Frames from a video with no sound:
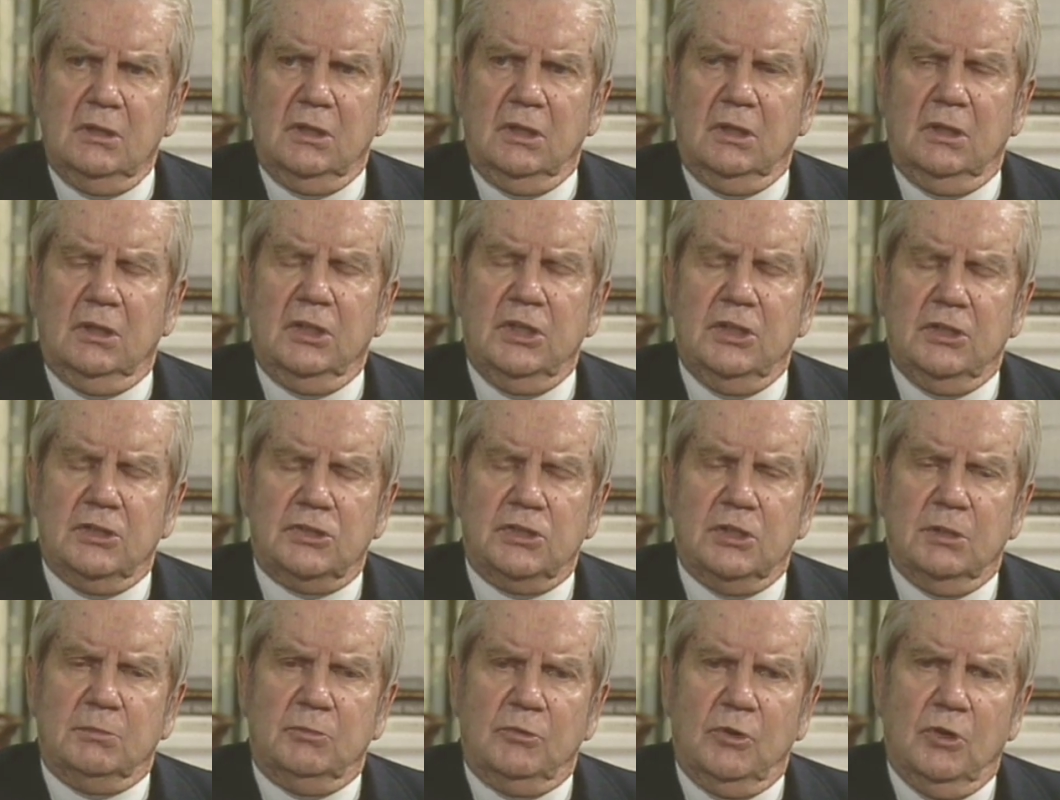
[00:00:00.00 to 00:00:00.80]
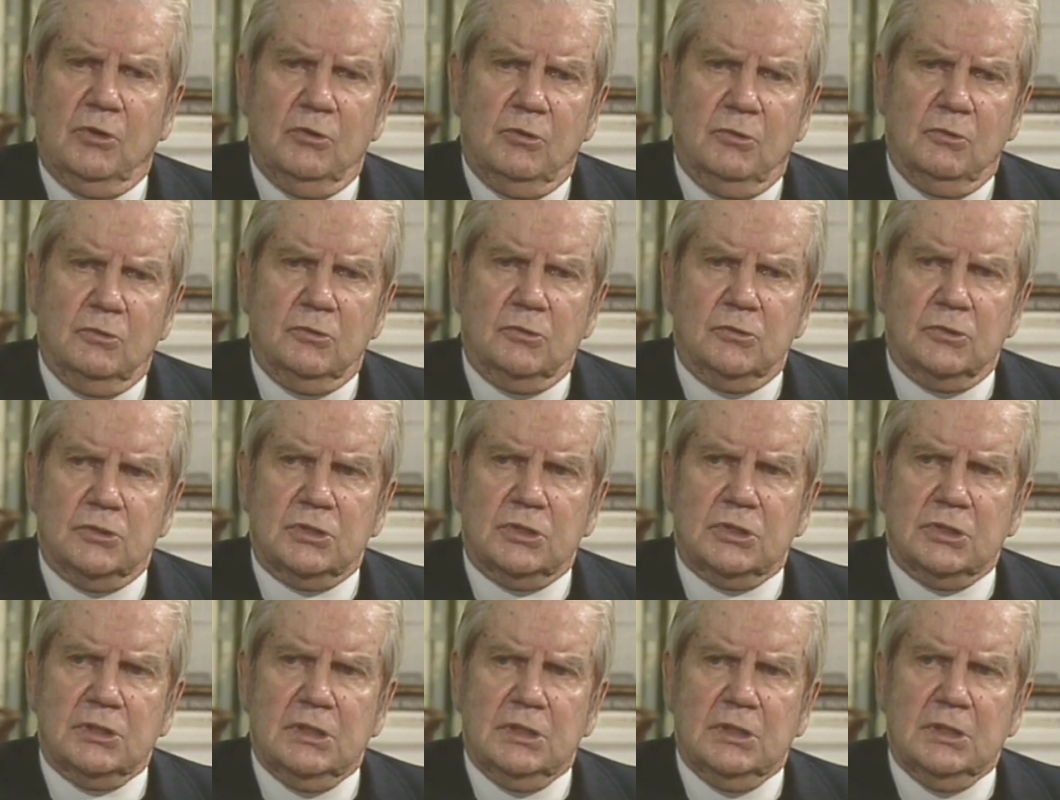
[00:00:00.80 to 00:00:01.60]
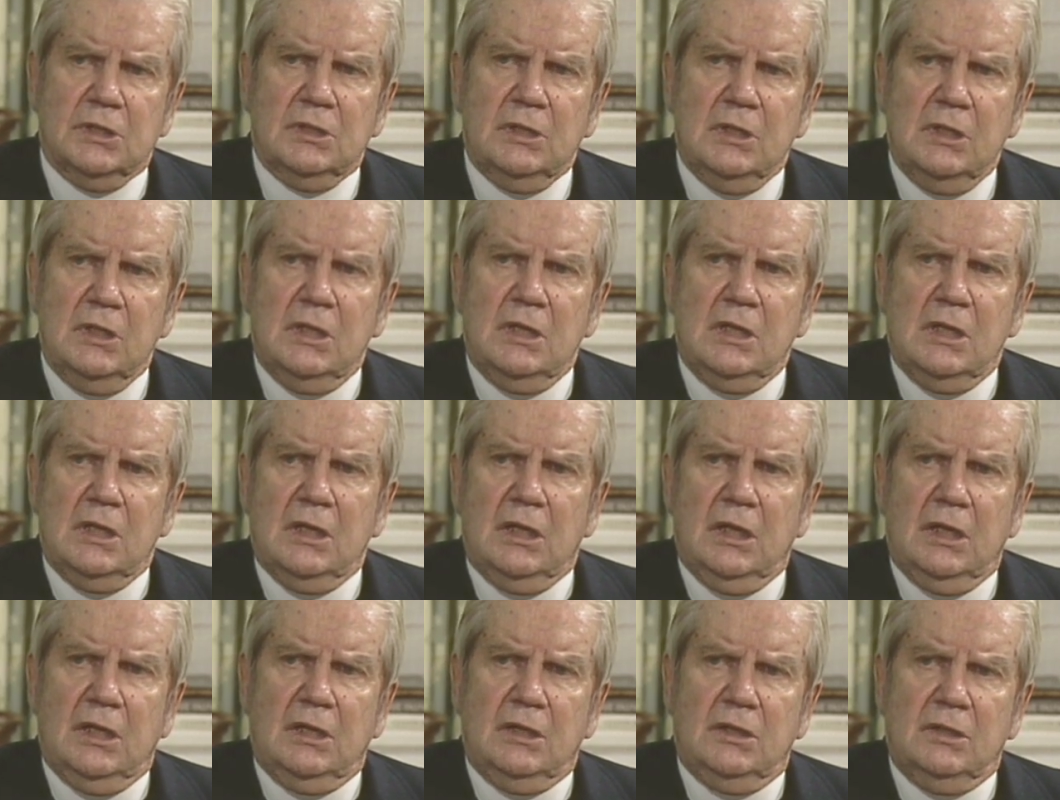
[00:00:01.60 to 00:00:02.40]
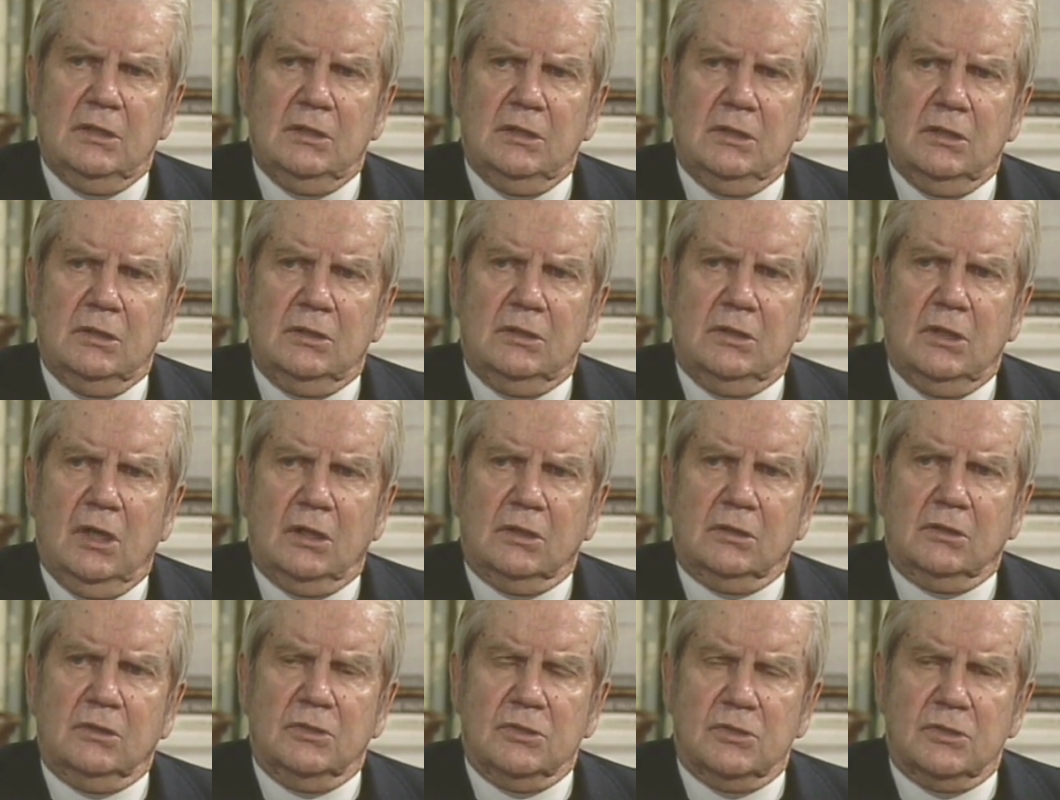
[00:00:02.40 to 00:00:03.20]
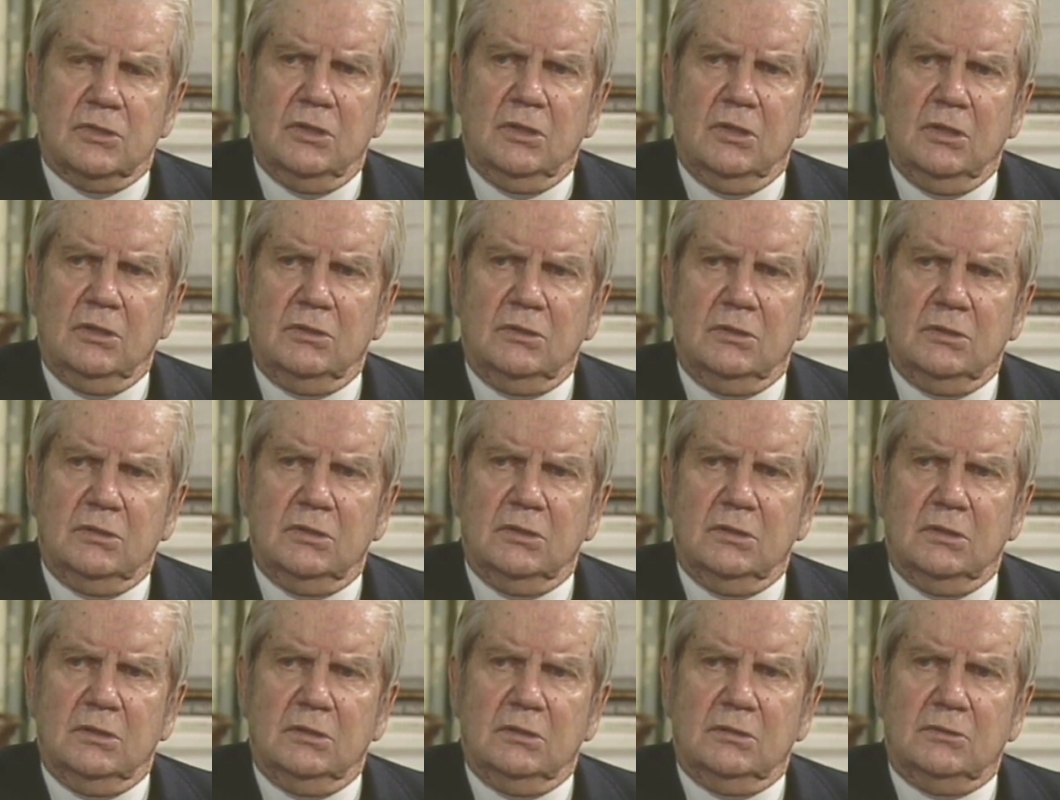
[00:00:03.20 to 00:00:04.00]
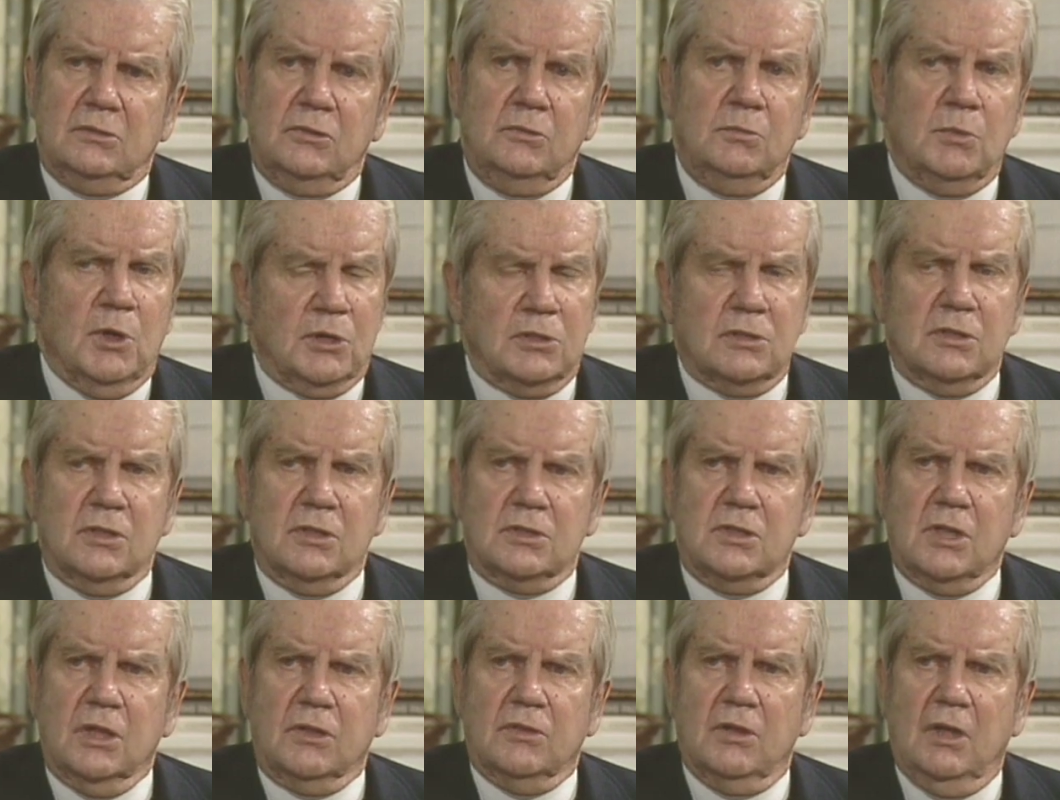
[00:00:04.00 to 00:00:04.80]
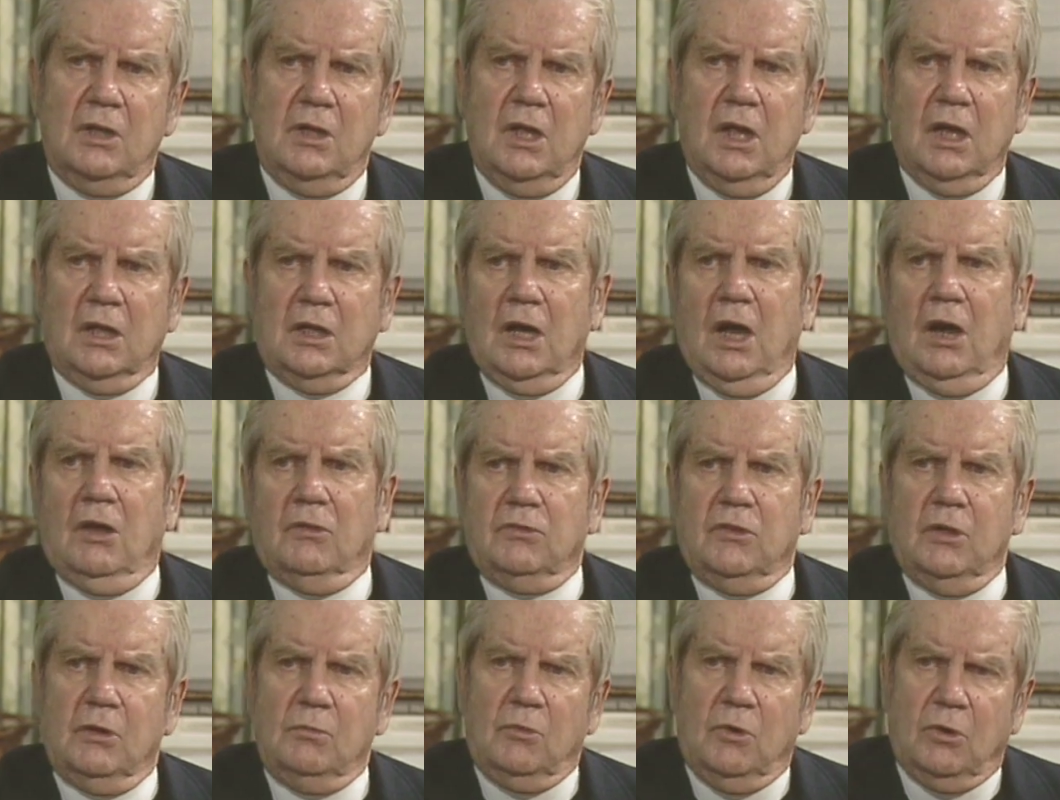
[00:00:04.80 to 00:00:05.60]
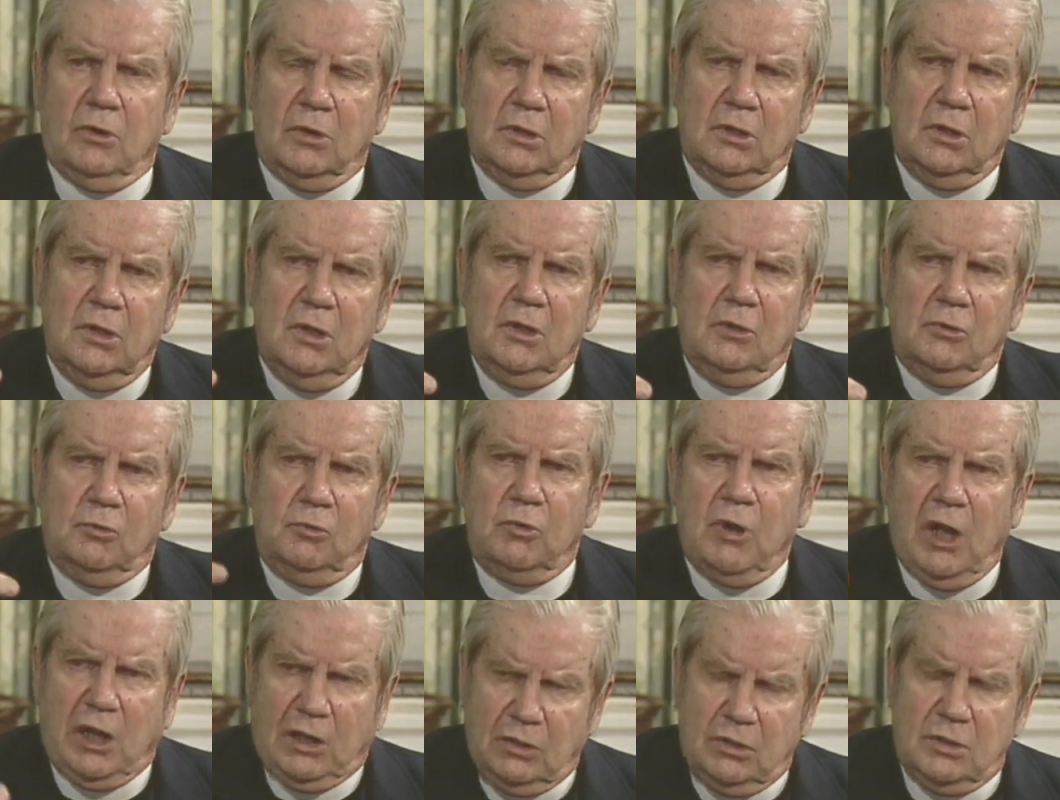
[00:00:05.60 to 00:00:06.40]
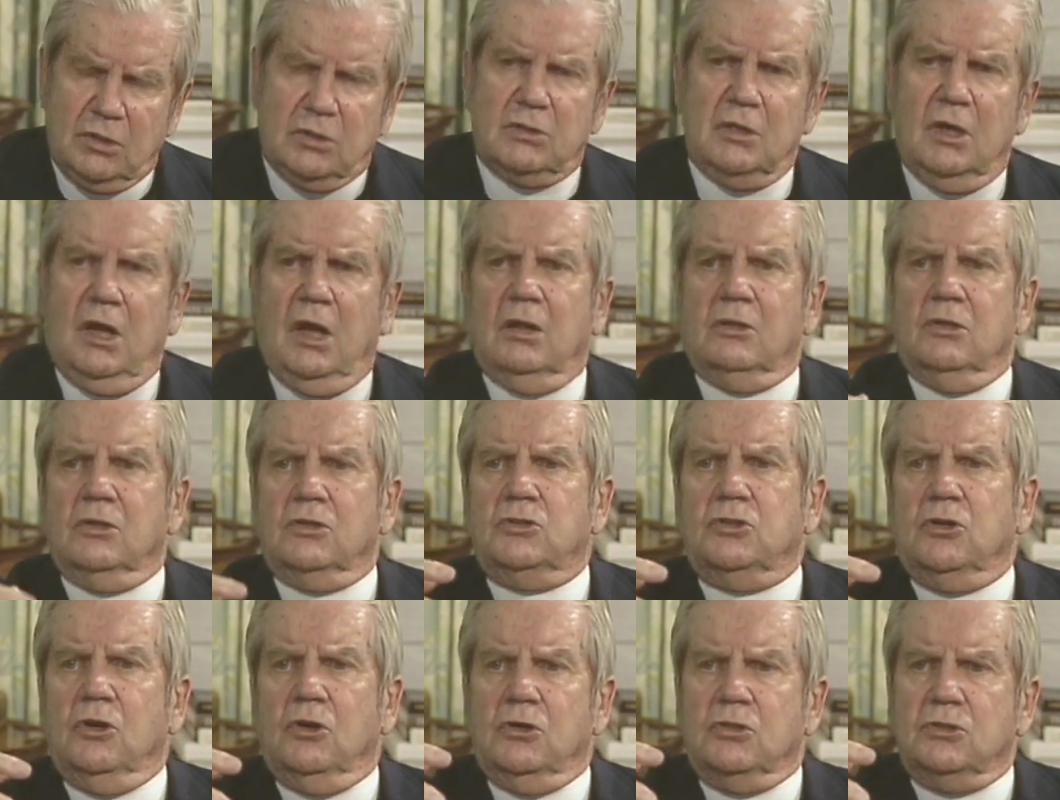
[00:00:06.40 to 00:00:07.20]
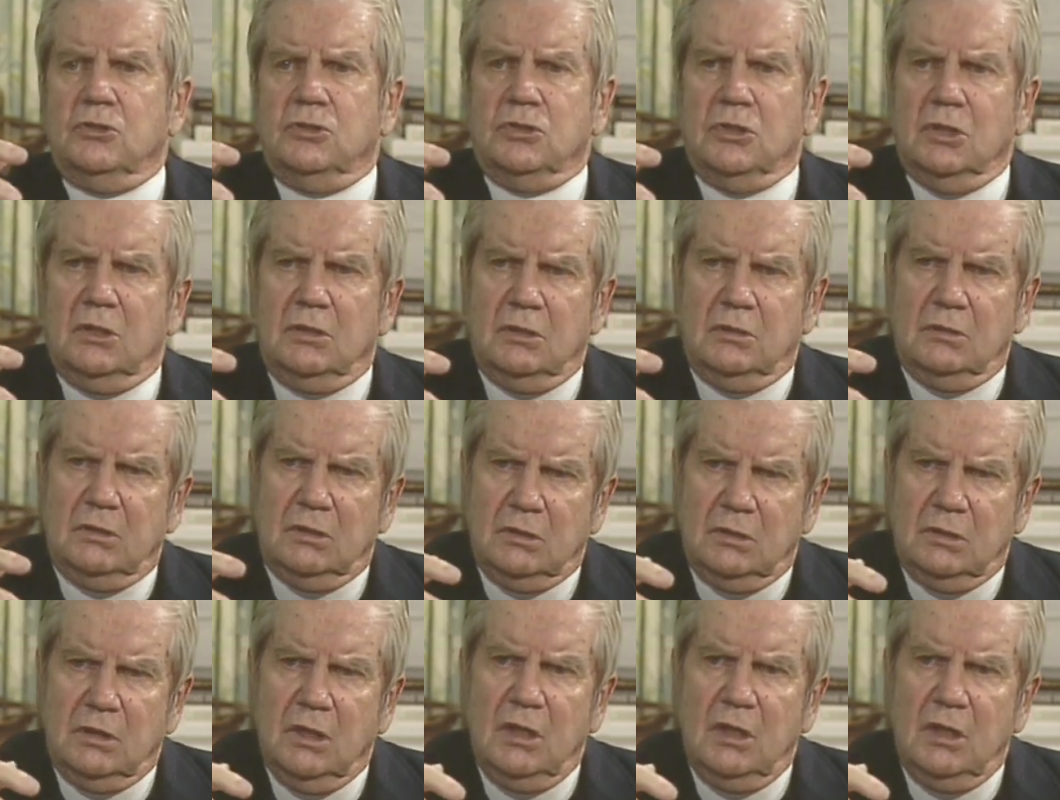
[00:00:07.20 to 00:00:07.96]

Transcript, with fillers: in leadership roles and uh, not concerned uh, too much to stick their neck out. They want to reconcile the church and uh,